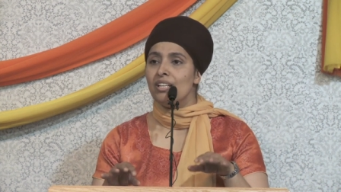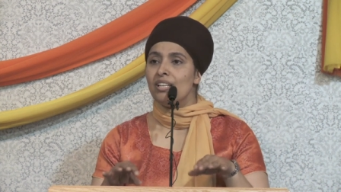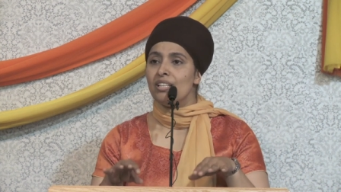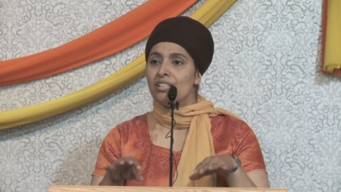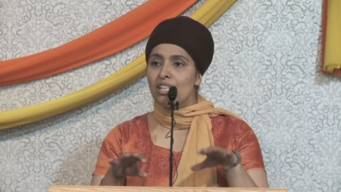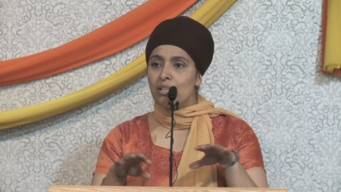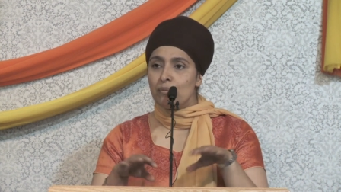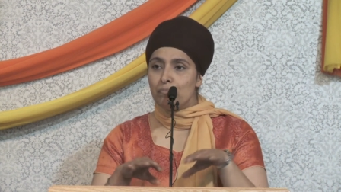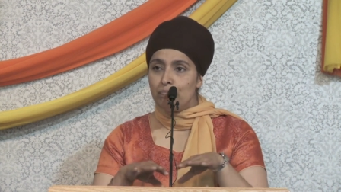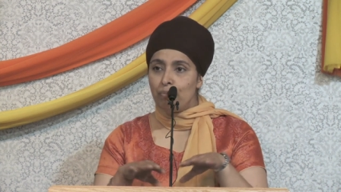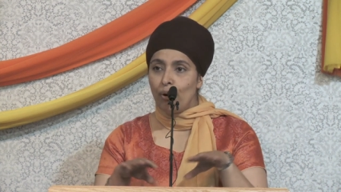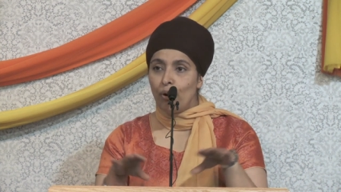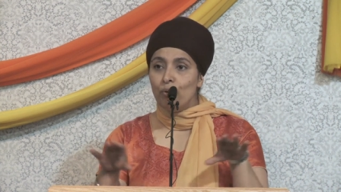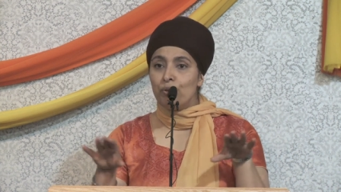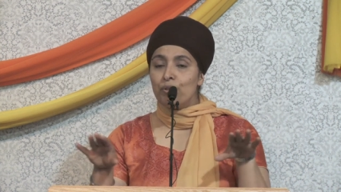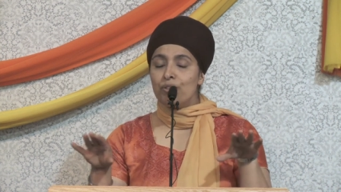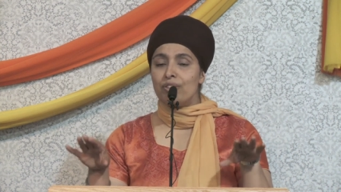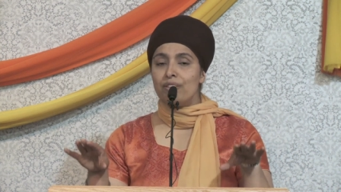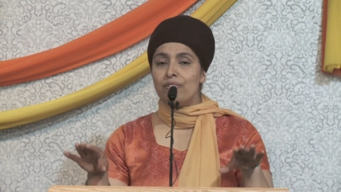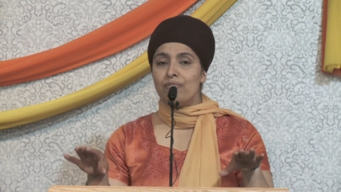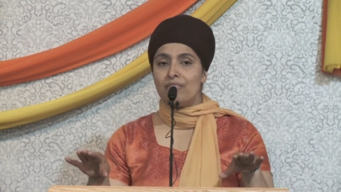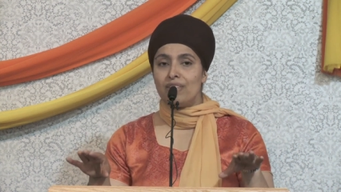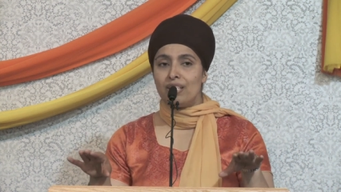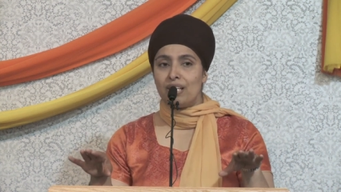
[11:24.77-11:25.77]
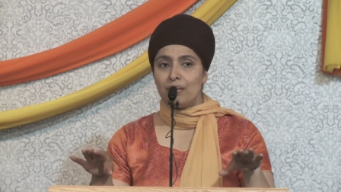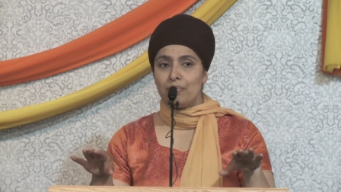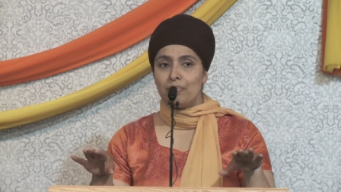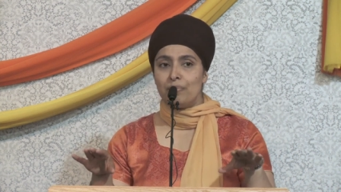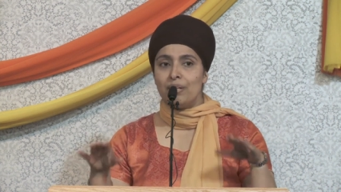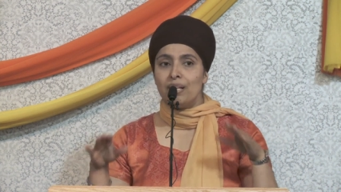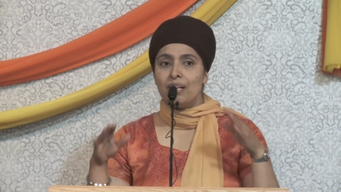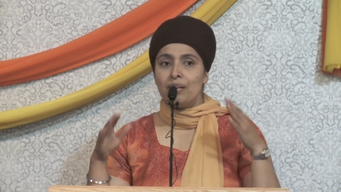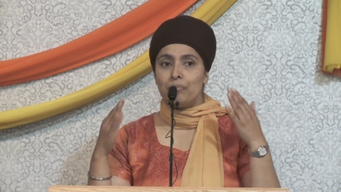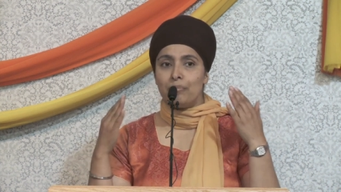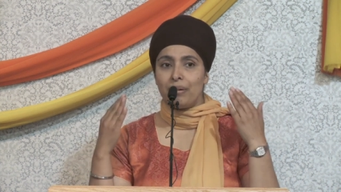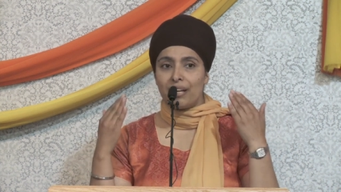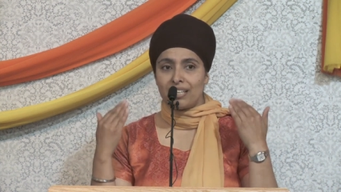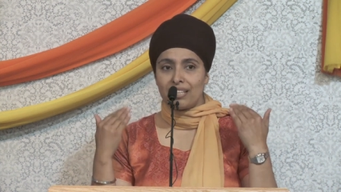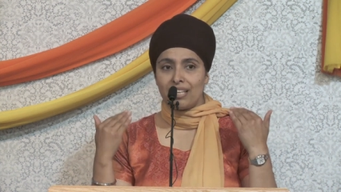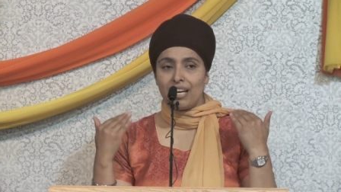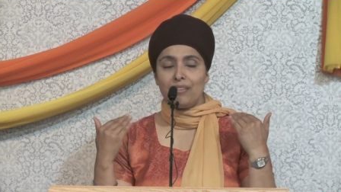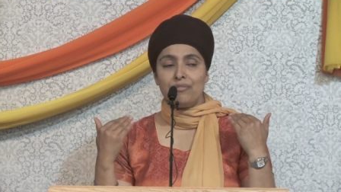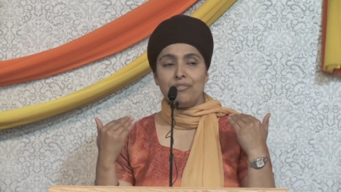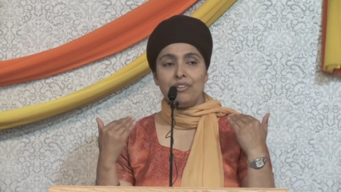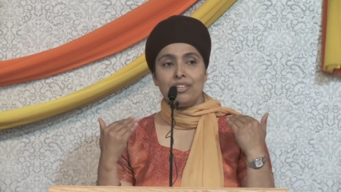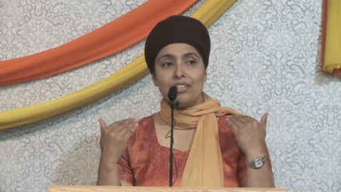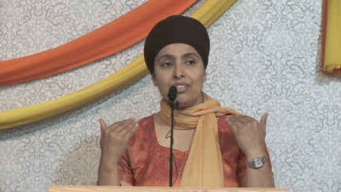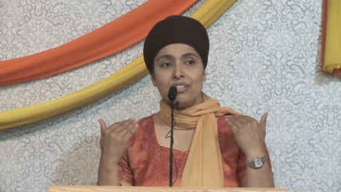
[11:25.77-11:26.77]
that both of them, by
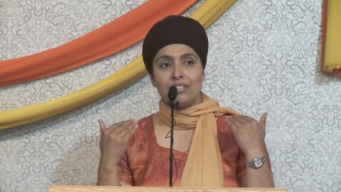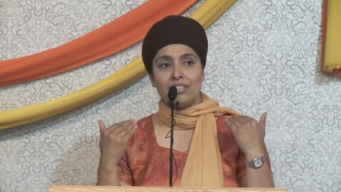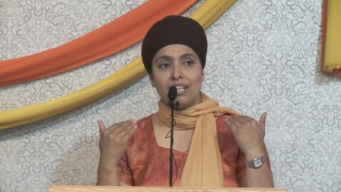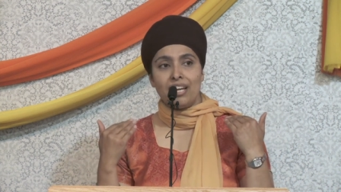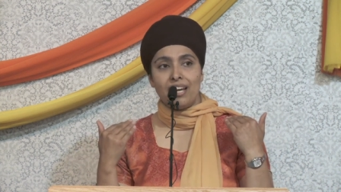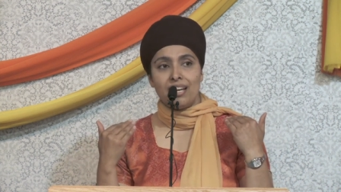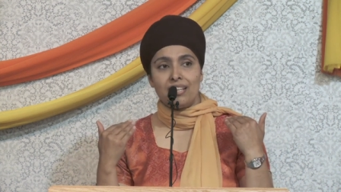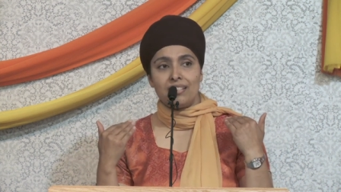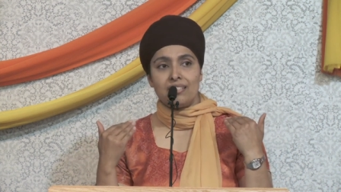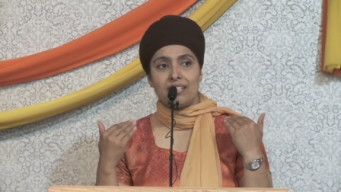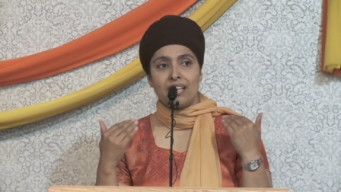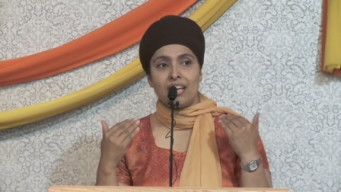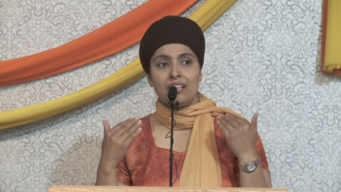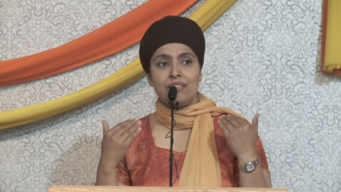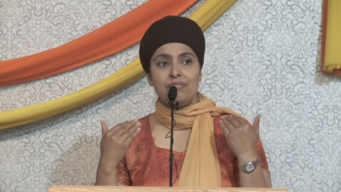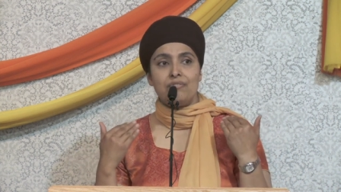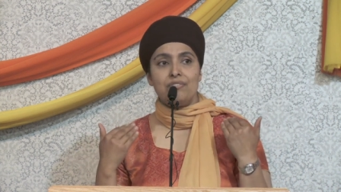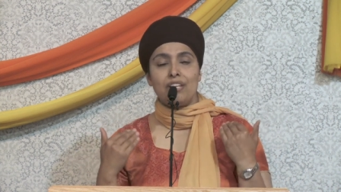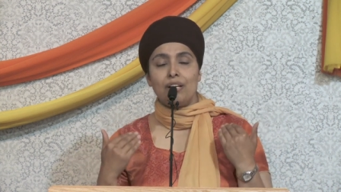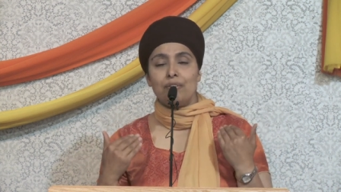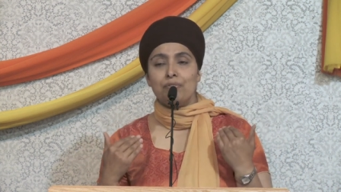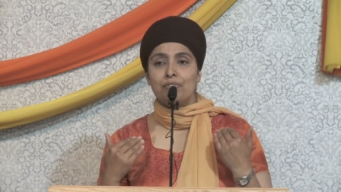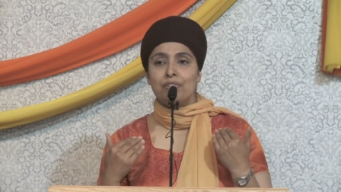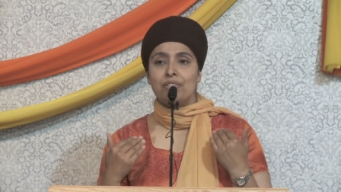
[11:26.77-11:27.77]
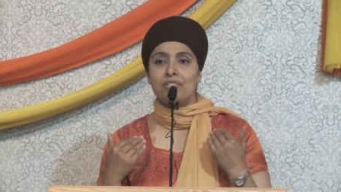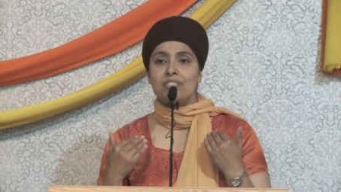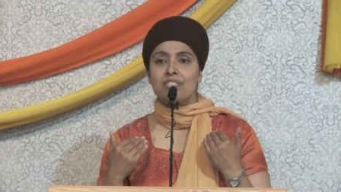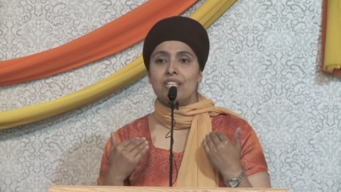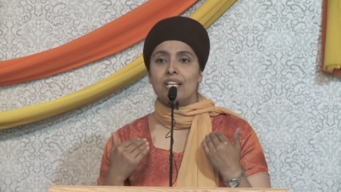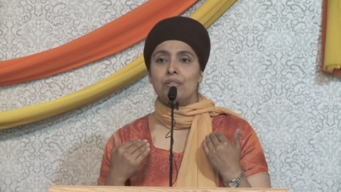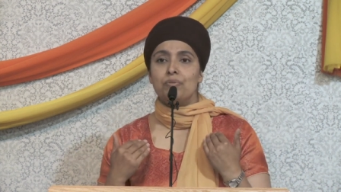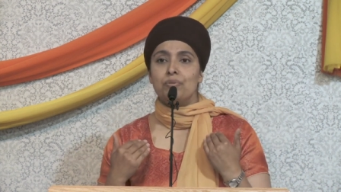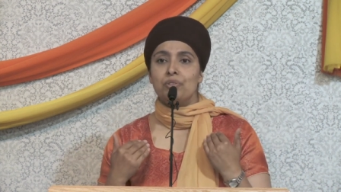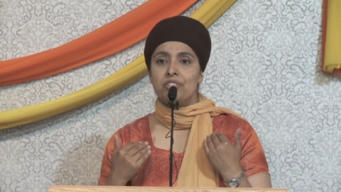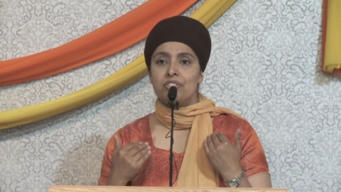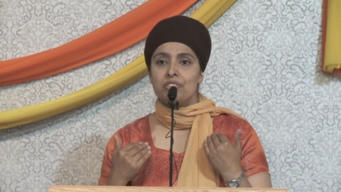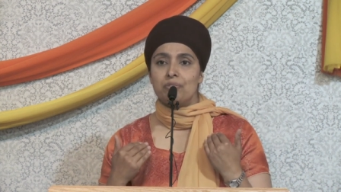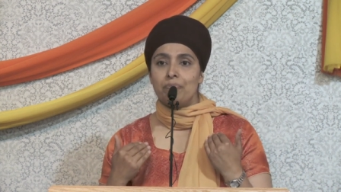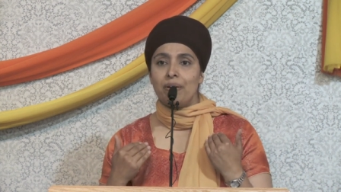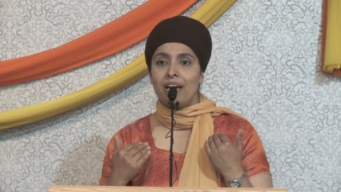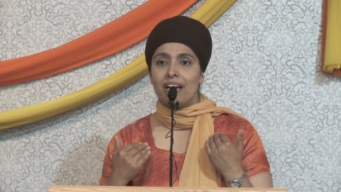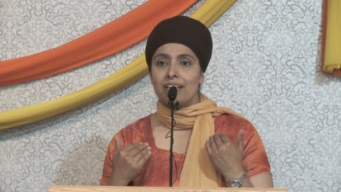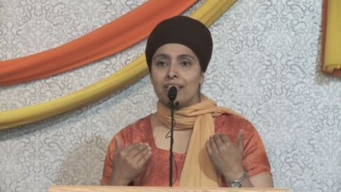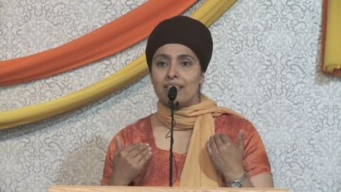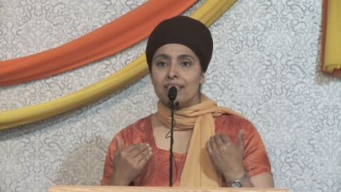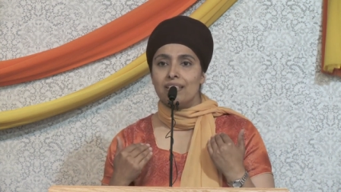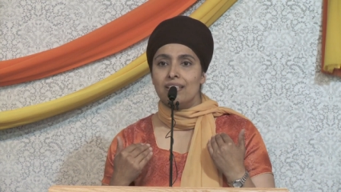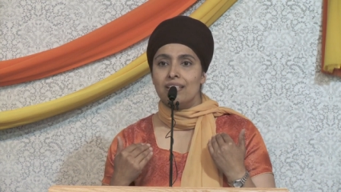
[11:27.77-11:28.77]
covering their heads out of deference and
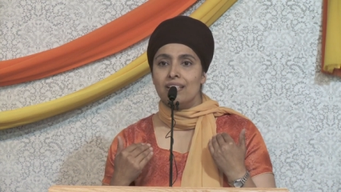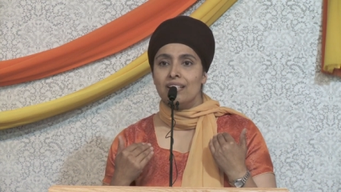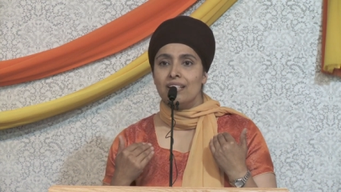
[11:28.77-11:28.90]
respect,